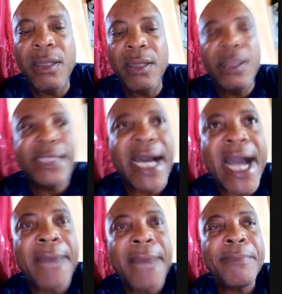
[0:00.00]
So
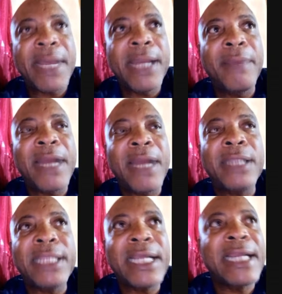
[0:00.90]
a lot
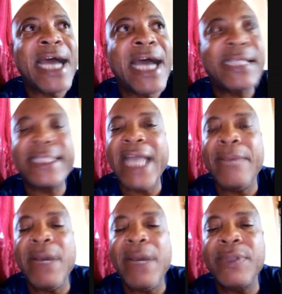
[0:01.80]
of the class time
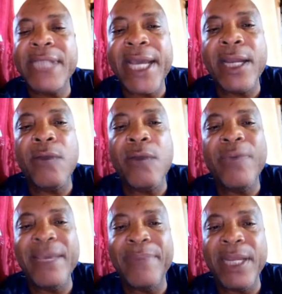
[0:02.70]
I was either away
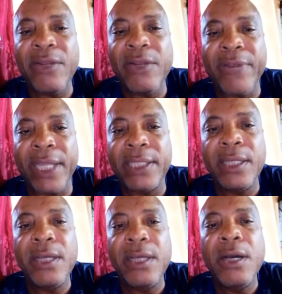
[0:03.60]
playing cricket
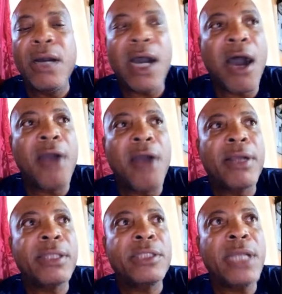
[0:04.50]
or
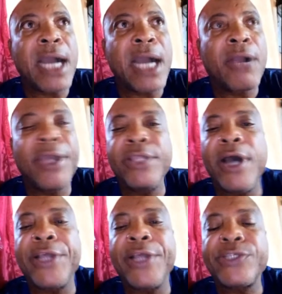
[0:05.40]
going to
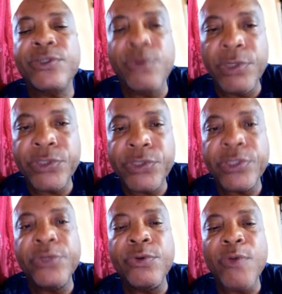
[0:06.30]
other schools to
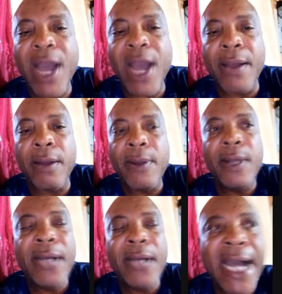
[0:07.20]
do choir.
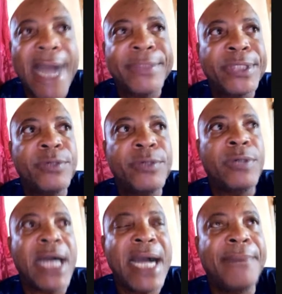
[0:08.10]
To do
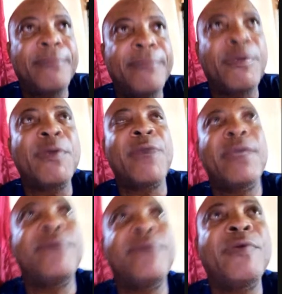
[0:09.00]
we
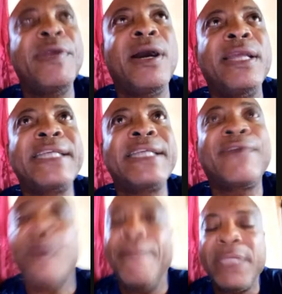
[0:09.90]
would always have
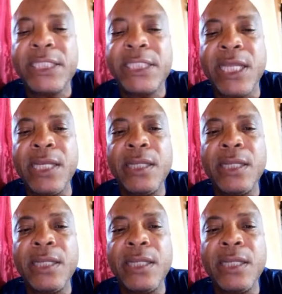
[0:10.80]
competition.